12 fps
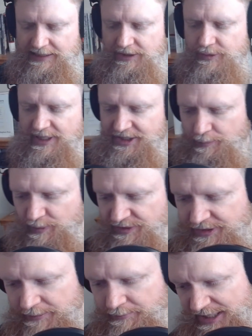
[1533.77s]
you end up
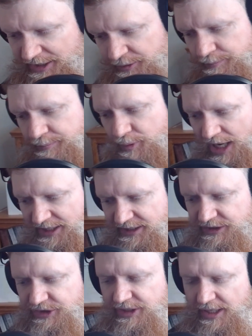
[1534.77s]
with a better
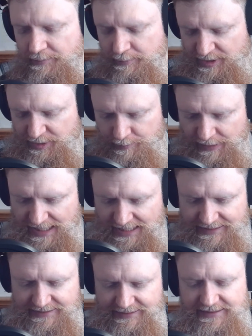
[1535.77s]
product you got better
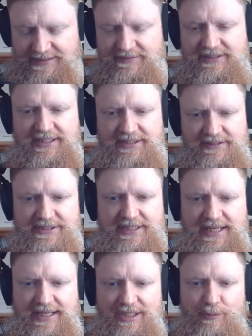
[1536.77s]
buy-in at the end of the
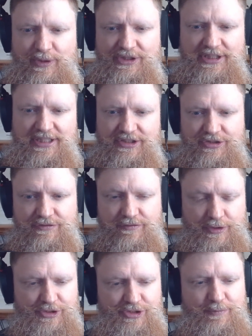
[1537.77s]
day when you get
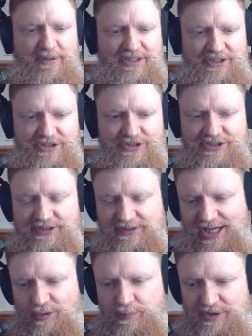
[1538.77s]
diverse opinions and
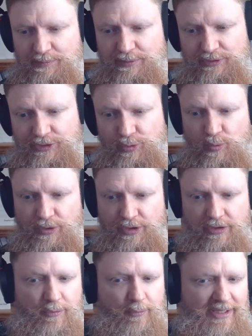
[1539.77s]
allow people to
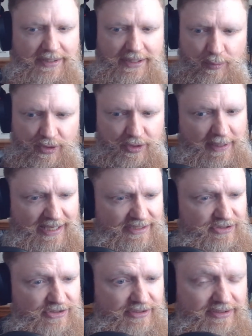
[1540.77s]
work the way they work
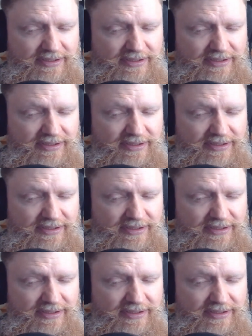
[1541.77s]
best